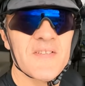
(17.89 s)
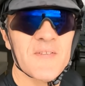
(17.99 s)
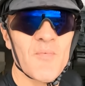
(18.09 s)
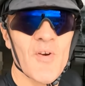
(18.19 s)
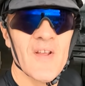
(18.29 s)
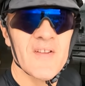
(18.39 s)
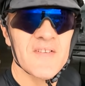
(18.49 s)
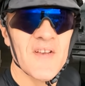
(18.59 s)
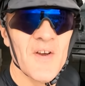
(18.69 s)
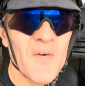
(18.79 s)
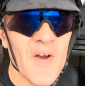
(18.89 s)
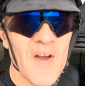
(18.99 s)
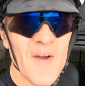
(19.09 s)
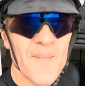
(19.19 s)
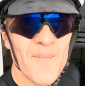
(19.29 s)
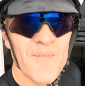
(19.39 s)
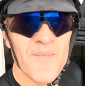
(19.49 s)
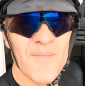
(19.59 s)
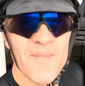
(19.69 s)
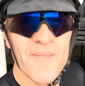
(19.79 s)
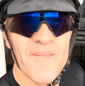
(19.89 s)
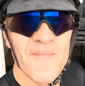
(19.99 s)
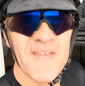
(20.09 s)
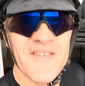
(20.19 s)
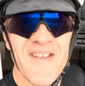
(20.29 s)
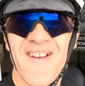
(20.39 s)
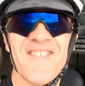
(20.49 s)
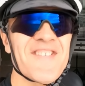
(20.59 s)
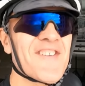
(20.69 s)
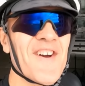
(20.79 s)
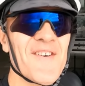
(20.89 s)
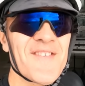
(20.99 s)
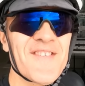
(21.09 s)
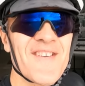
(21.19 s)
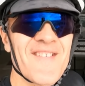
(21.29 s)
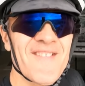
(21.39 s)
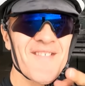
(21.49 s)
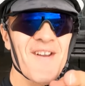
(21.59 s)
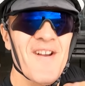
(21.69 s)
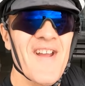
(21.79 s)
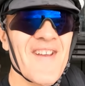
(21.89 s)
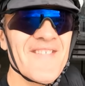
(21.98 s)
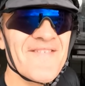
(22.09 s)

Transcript: is this morning. So let's see how this goes. All right.